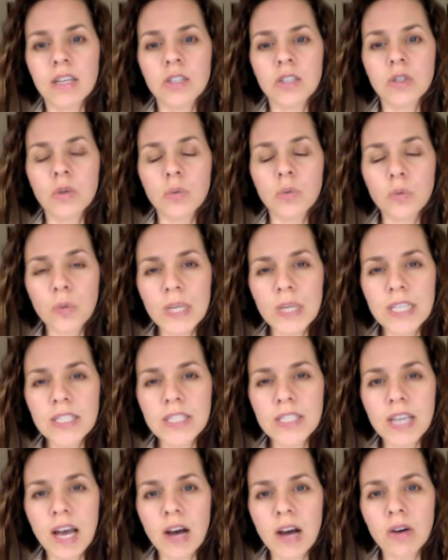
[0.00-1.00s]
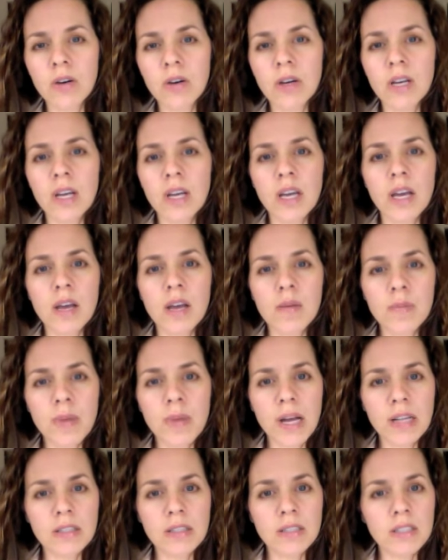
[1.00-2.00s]
to reach out and
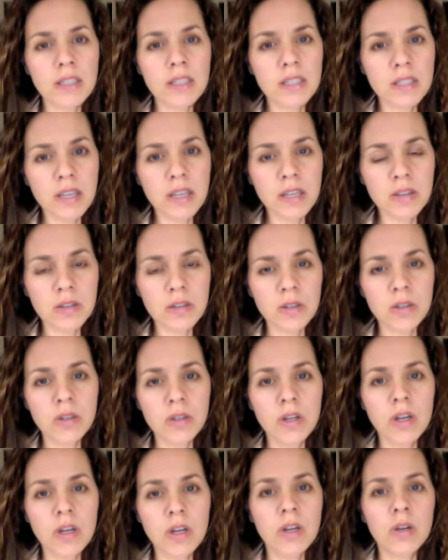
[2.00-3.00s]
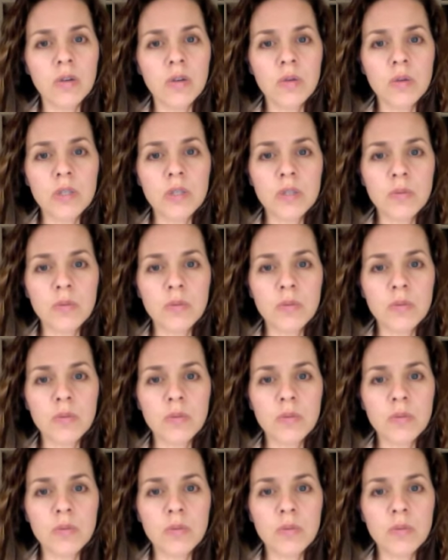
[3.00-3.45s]
balance another who is